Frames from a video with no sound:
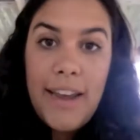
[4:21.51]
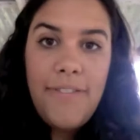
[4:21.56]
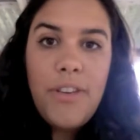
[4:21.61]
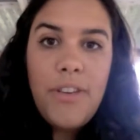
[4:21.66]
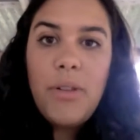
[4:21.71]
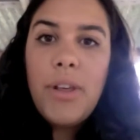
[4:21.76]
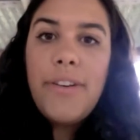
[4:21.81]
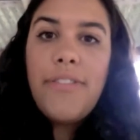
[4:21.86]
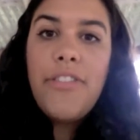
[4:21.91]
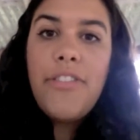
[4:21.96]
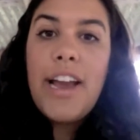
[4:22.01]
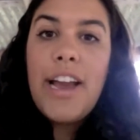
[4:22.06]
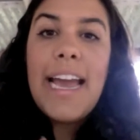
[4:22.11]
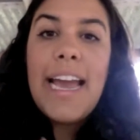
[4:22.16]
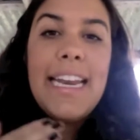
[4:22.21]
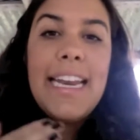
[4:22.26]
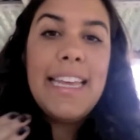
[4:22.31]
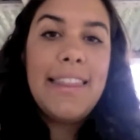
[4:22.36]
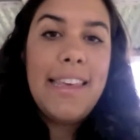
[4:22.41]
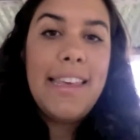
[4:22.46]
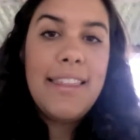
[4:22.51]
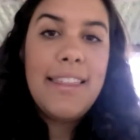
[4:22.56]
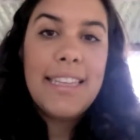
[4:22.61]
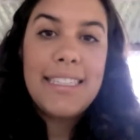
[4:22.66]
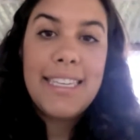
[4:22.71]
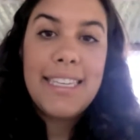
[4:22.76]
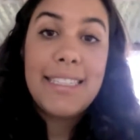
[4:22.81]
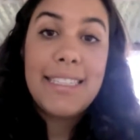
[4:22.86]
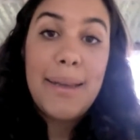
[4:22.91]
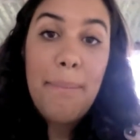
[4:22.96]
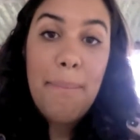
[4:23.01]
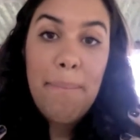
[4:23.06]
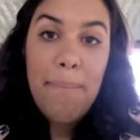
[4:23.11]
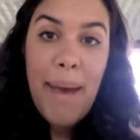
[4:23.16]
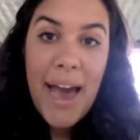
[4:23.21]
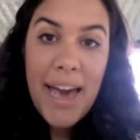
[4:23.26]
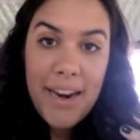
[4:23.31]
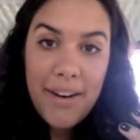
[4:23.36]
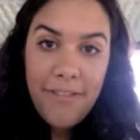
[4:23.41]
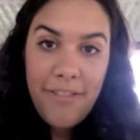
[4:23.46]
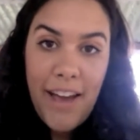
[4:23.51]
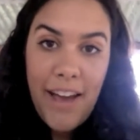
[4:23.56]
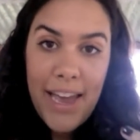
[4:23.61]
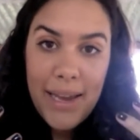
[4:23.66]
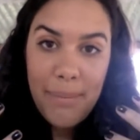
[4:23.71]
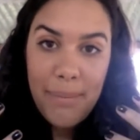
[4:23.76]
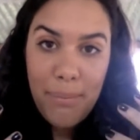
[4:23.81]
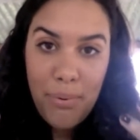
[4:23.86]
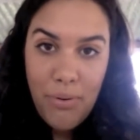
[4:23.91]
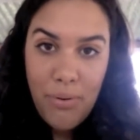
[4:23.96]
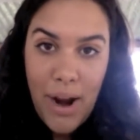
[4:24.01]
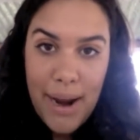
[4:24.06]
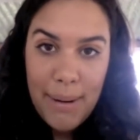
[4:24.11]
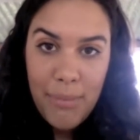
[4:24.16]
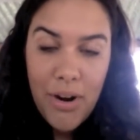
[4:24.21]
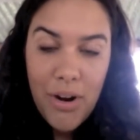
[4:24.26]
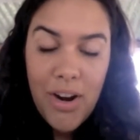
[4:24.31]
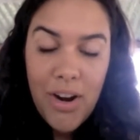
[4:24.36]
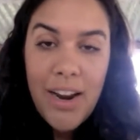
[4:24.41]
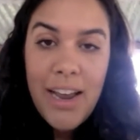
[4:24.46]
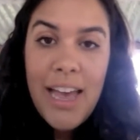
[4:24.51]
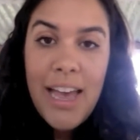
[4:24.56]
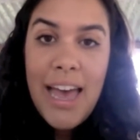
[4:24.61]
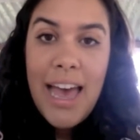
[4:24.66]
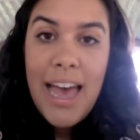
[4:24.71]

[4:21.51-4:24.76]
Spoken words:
If you look for anything that says a mattifying primer